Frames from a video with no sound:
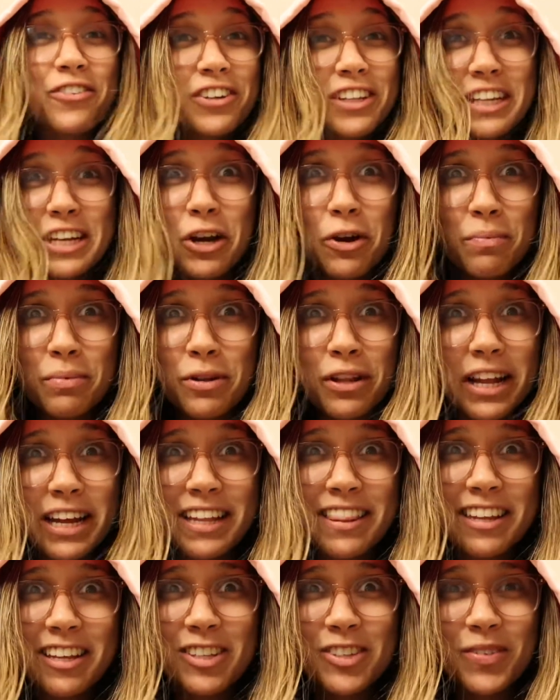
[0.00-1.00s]
really hope you
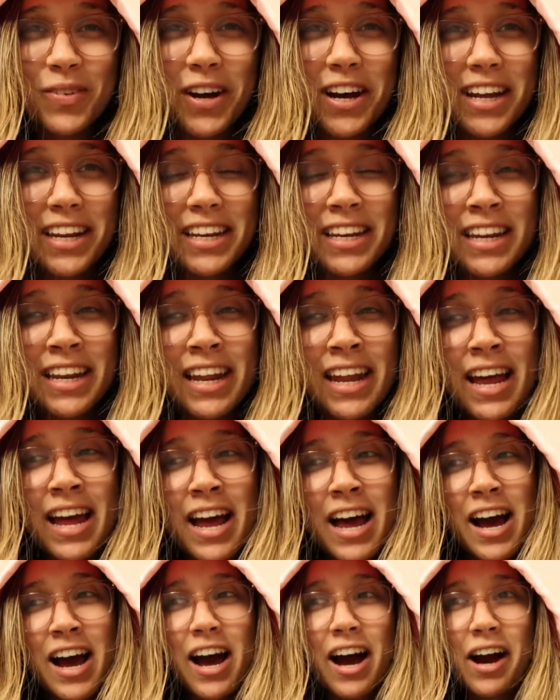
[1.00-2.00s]
like this one.
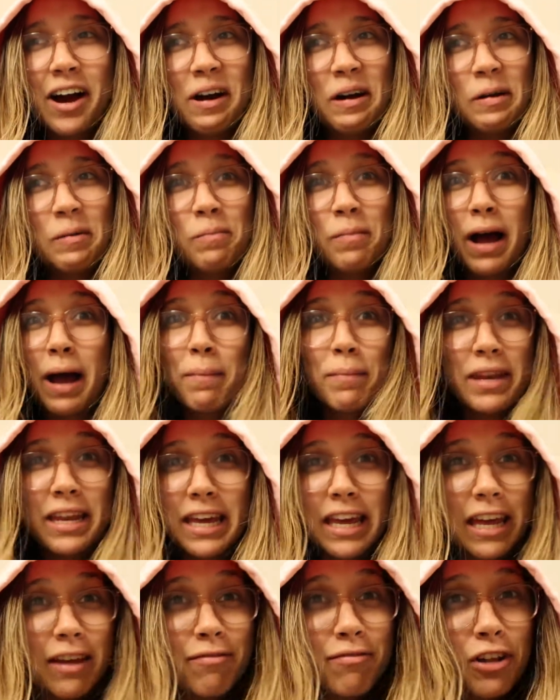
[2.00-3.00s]
Um, I'm
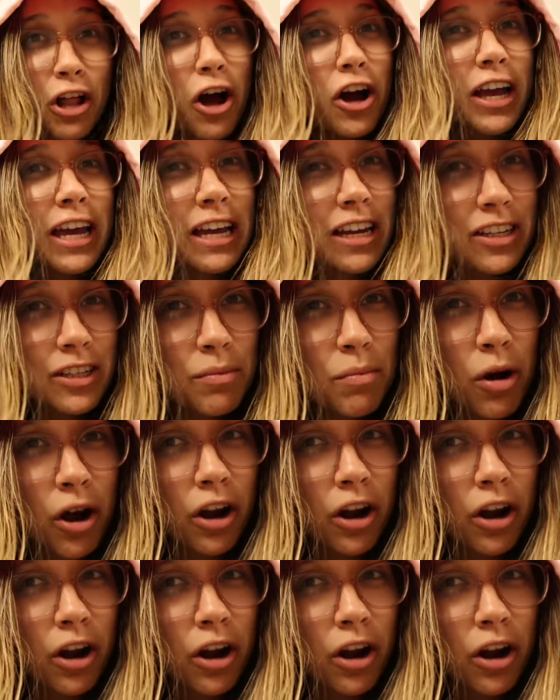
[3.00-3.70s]
gonna keep vlogging